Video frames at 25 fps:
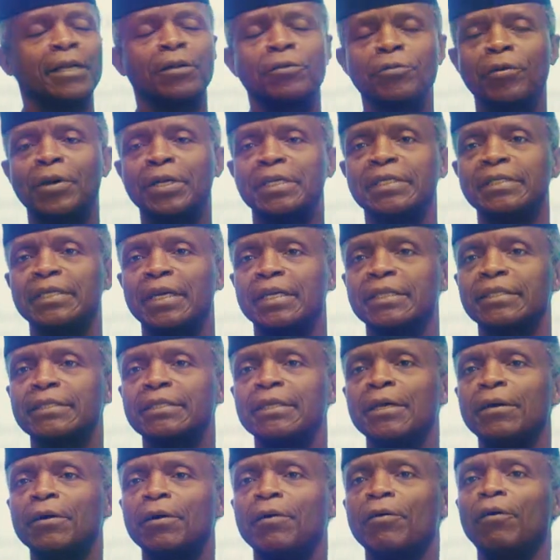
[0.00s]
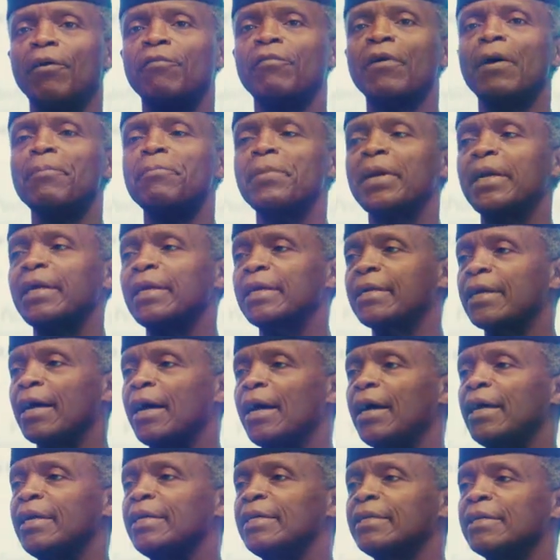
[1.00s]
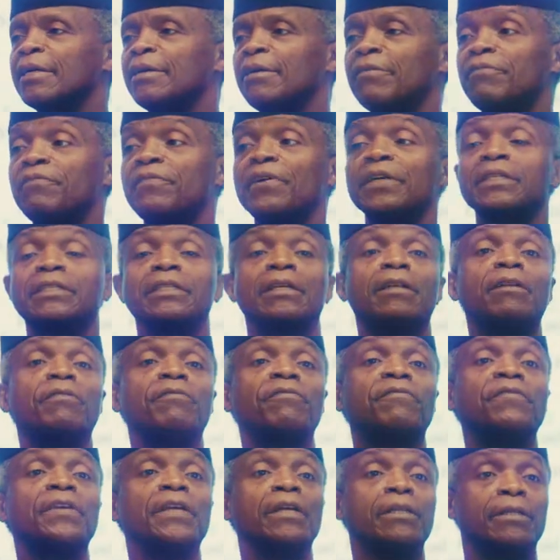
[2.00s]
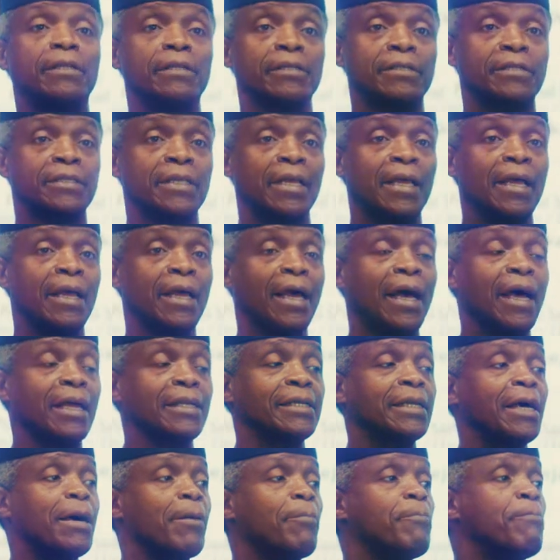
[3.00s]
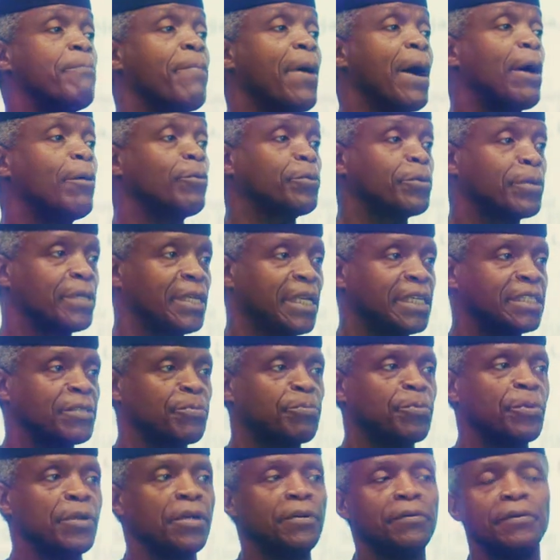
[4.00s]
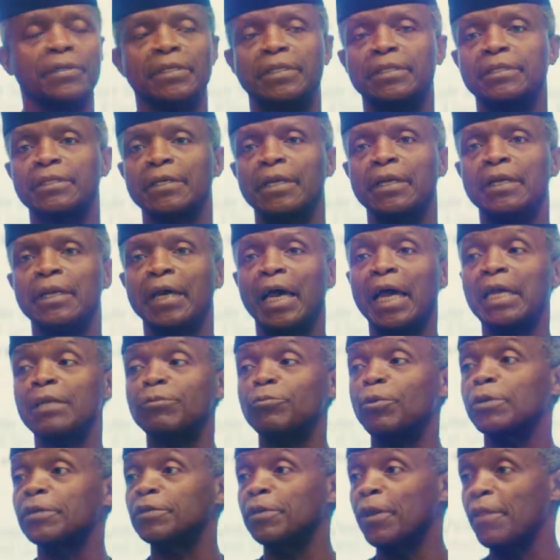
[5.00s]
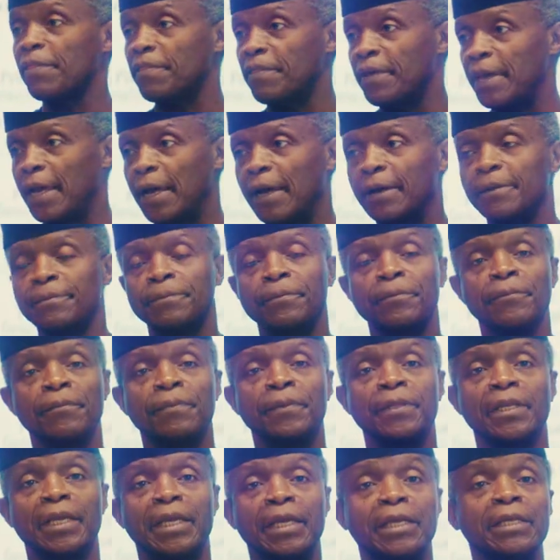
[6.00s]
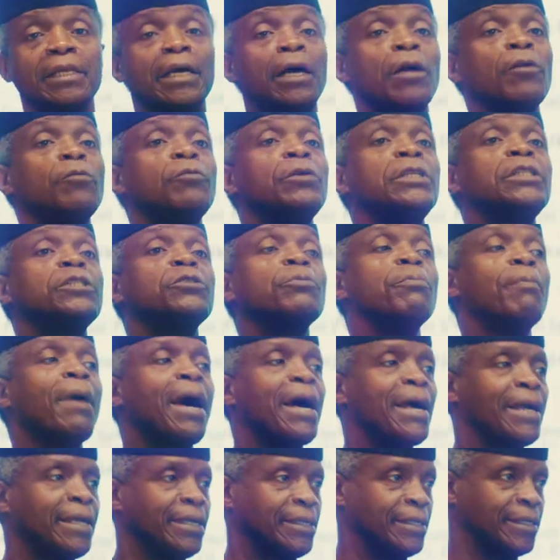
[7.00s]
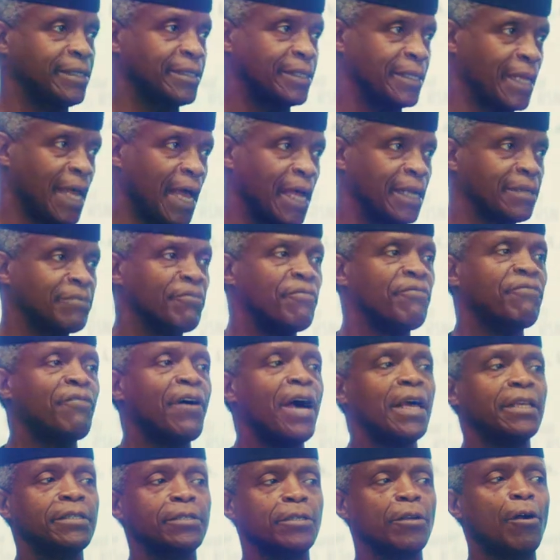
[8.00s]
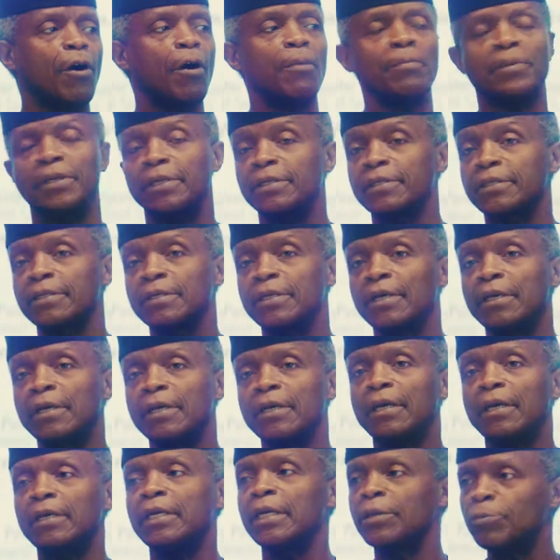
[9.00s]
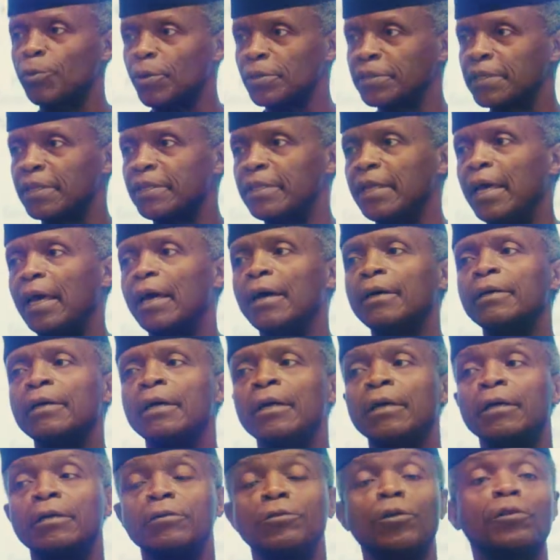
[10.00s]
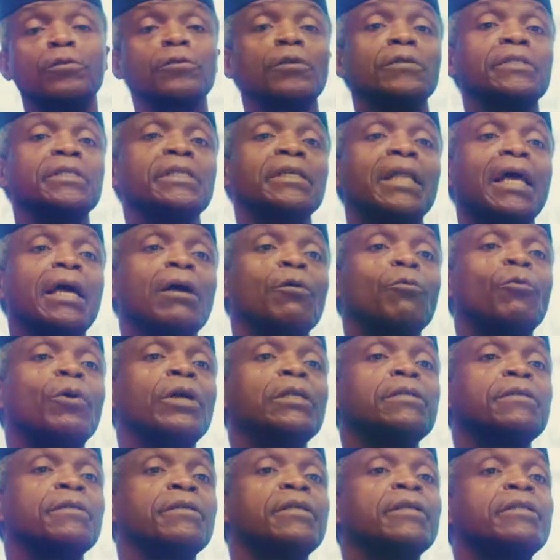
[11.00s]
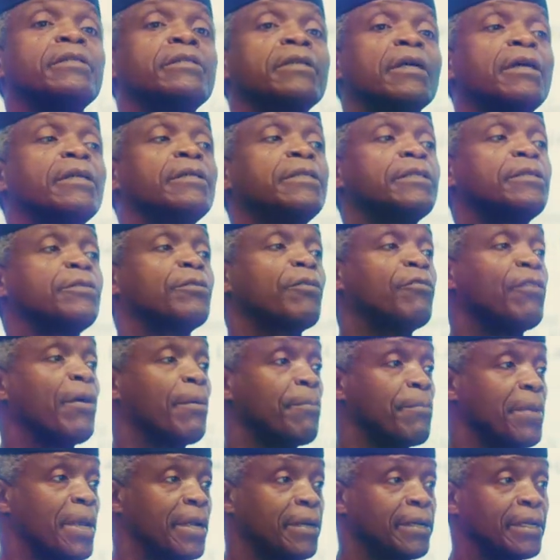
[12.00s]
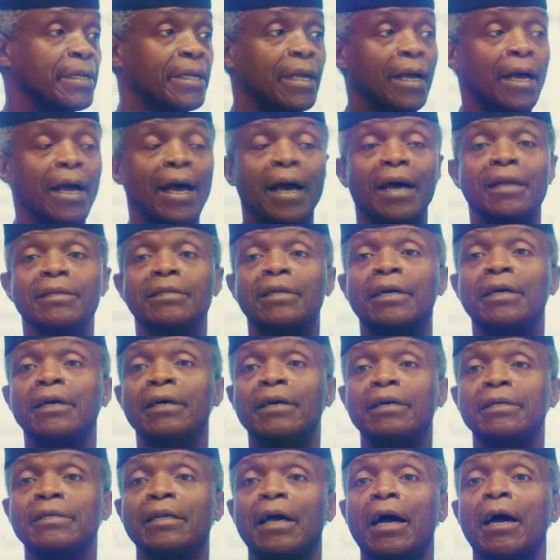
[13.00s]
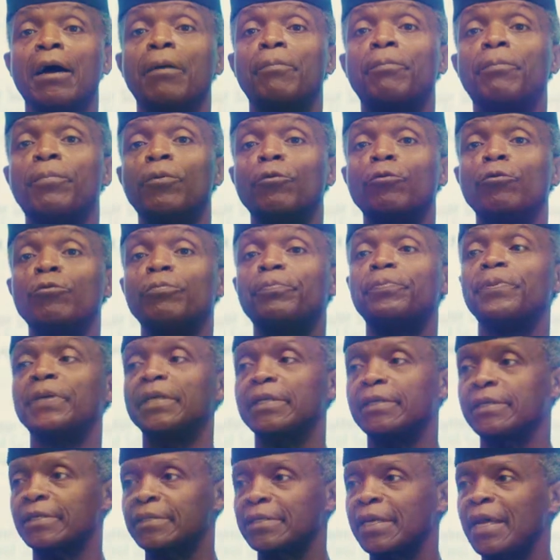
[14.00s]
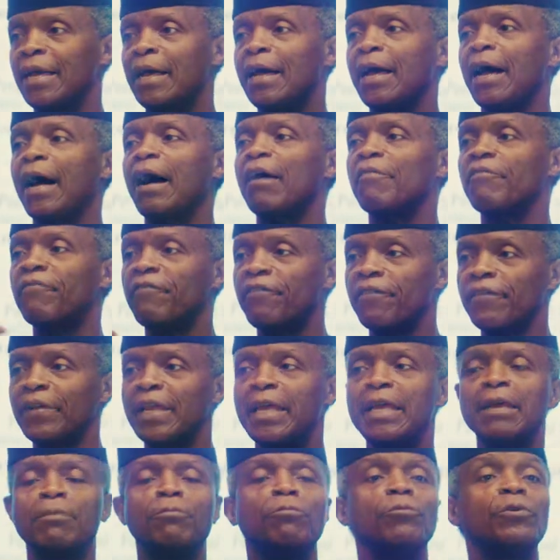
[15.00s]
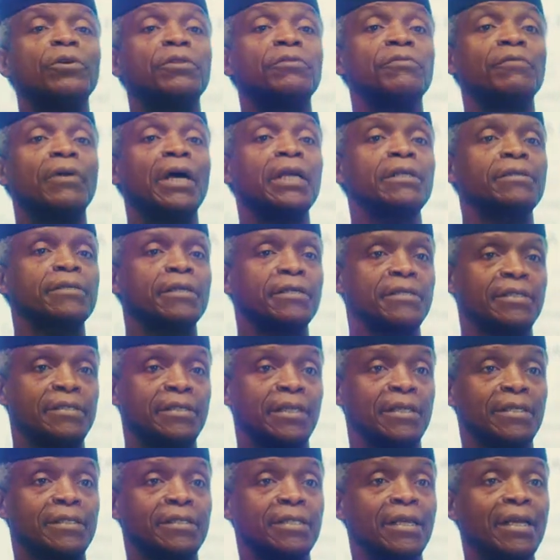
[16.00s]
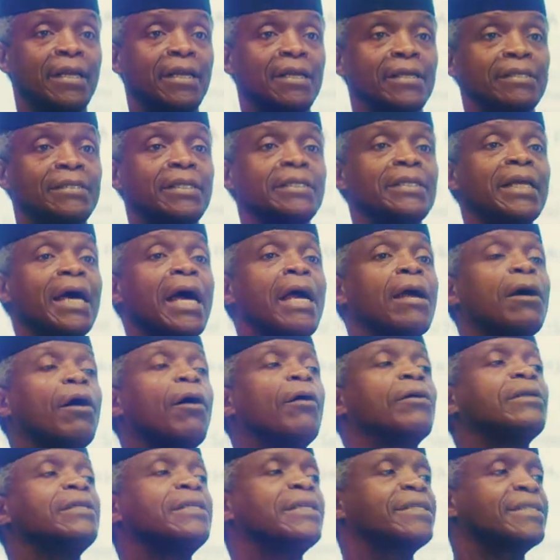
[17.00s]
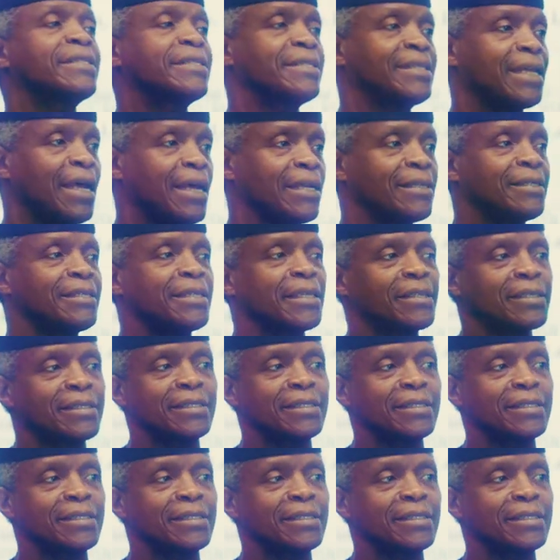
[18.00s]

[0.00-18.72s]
greatness of America in her fertile fields and her boundless prairies, and it was not there. In her rich mines and vast commerce, it wasn't there. Not until I went to the churches of America and heard her pulpits aflame with righteousness did I understand the